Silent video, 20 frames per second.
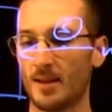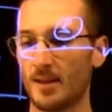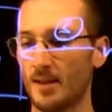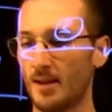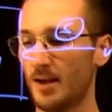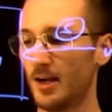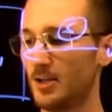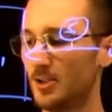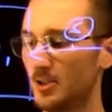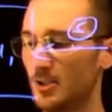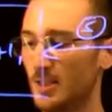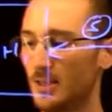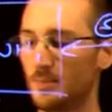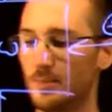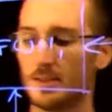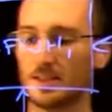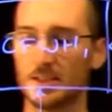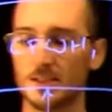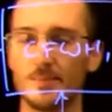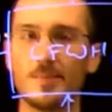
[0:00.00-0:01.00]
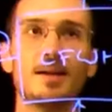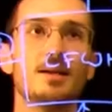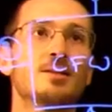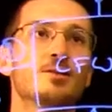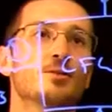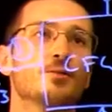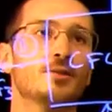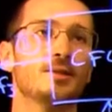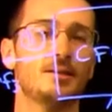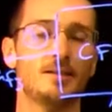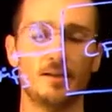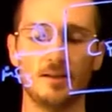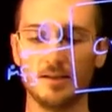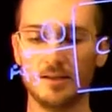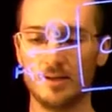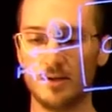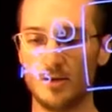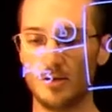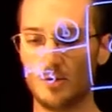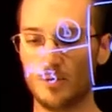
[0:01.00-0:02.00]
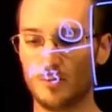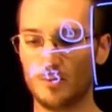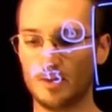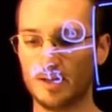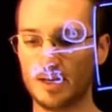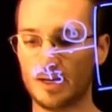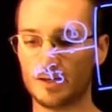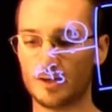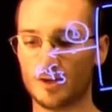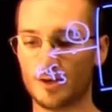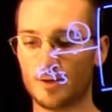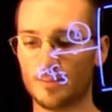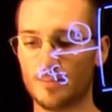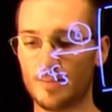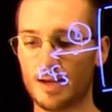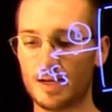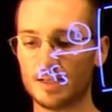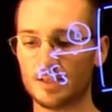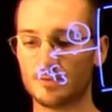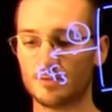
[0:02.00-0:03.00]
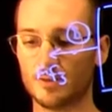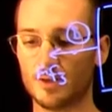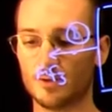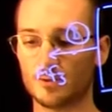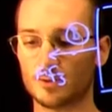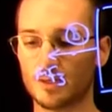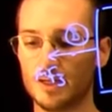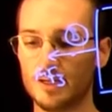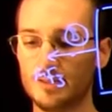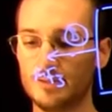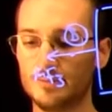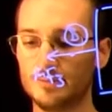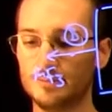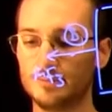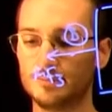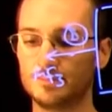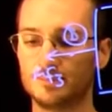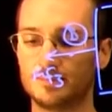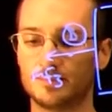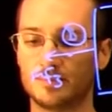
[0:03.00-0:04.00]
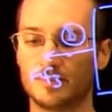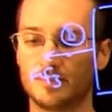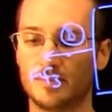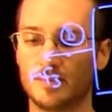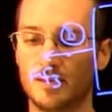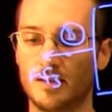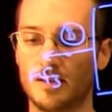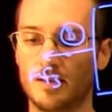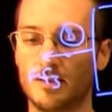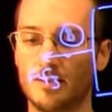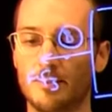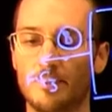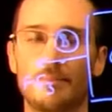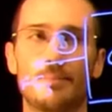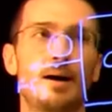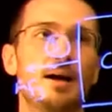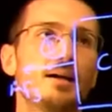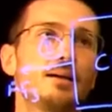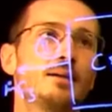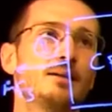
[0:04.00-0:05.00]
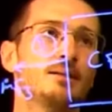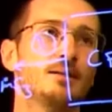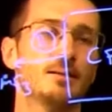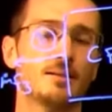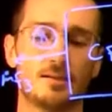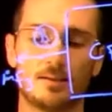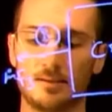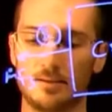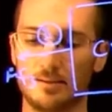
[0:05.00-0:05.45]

I just need a bit of space over here we get our mass flow rate minus